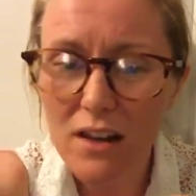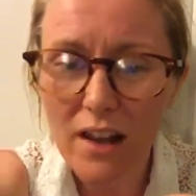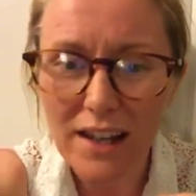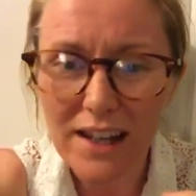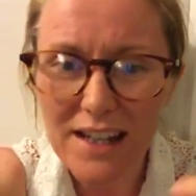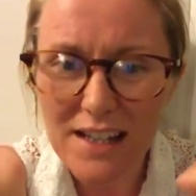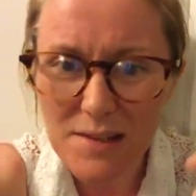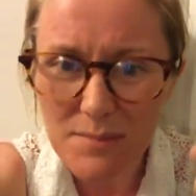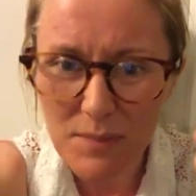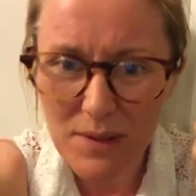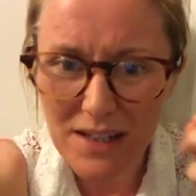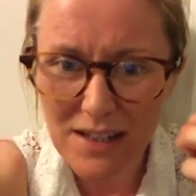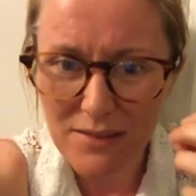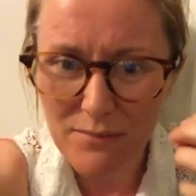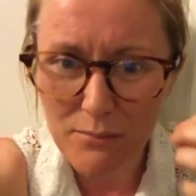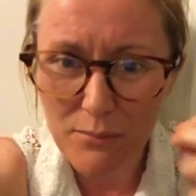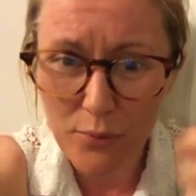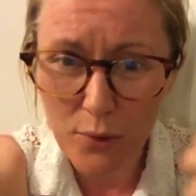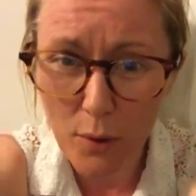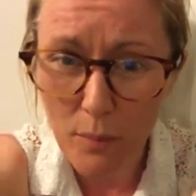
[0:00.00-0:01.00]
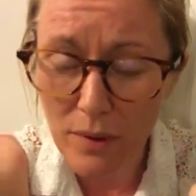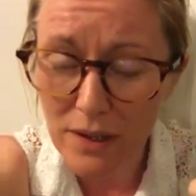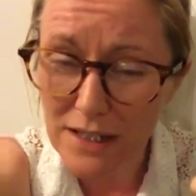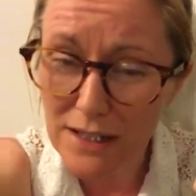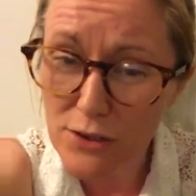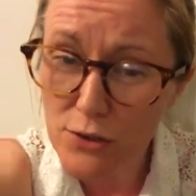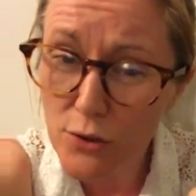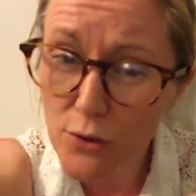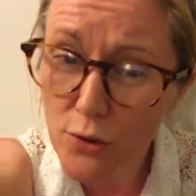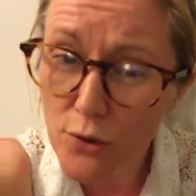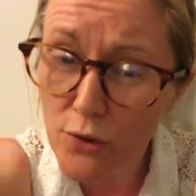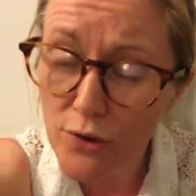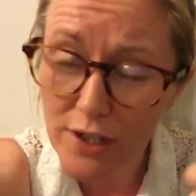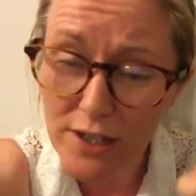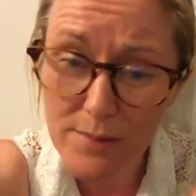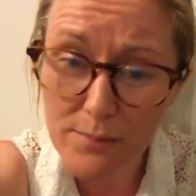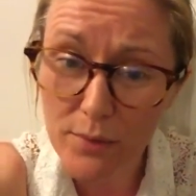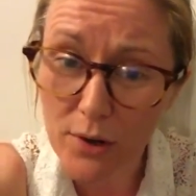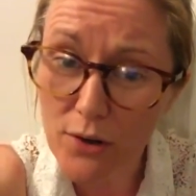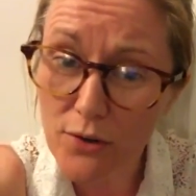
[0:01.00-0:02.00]
like it's been properly
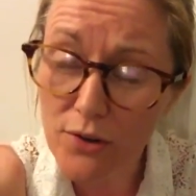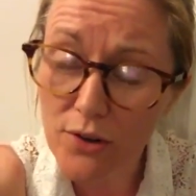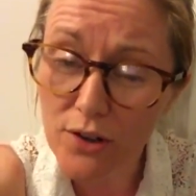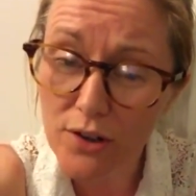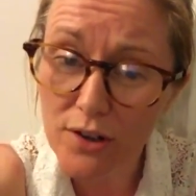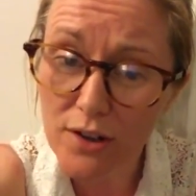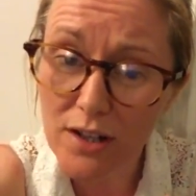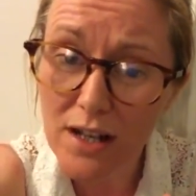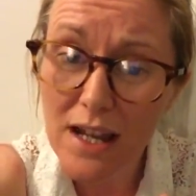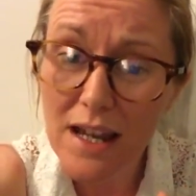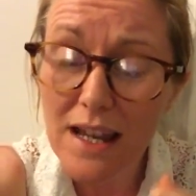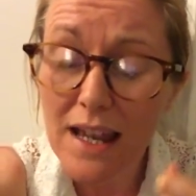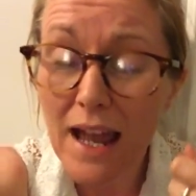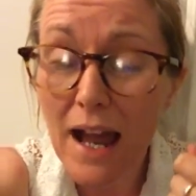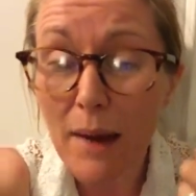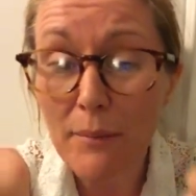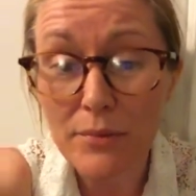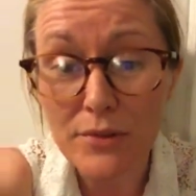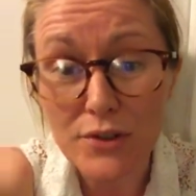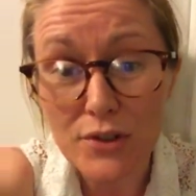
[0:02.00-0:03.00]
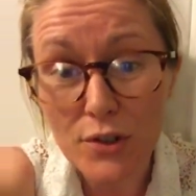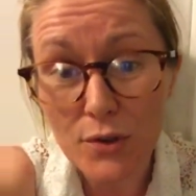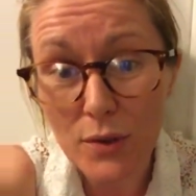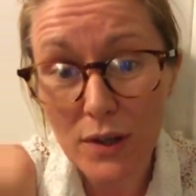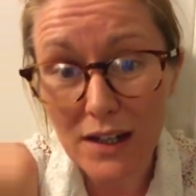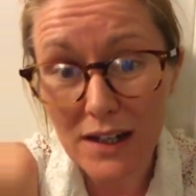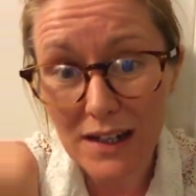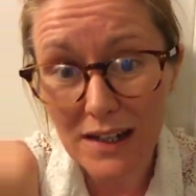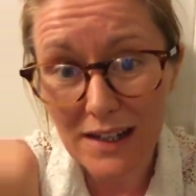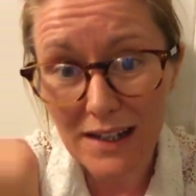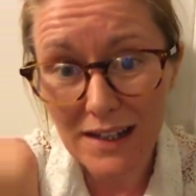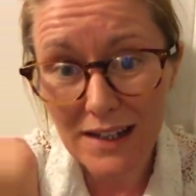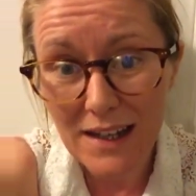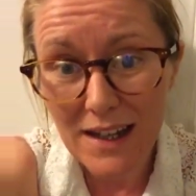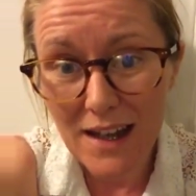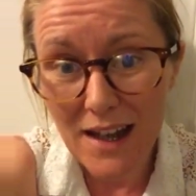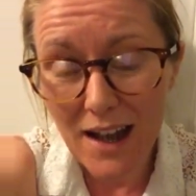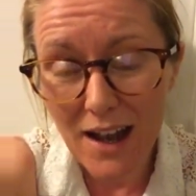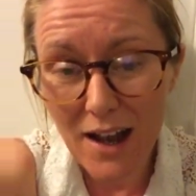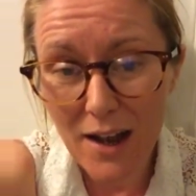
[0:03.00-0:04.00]
torn, it's broken, it happens
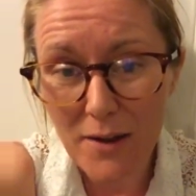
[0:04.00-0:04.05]
quickly.